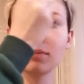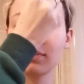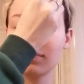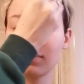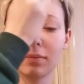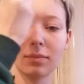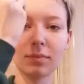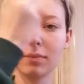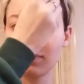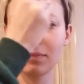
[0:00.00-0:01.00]

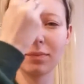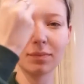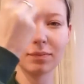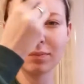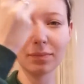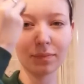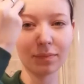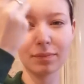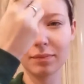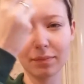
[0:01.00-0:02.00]

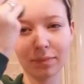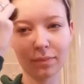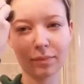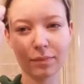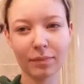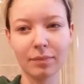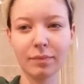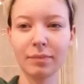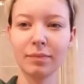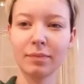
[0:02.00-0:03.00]

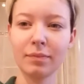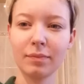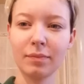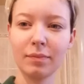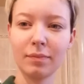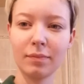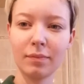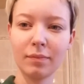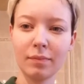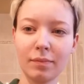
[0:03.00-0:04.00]

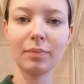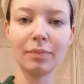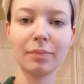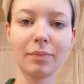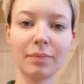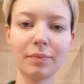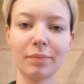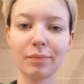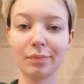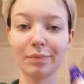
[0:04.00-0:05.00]
Nothing is said.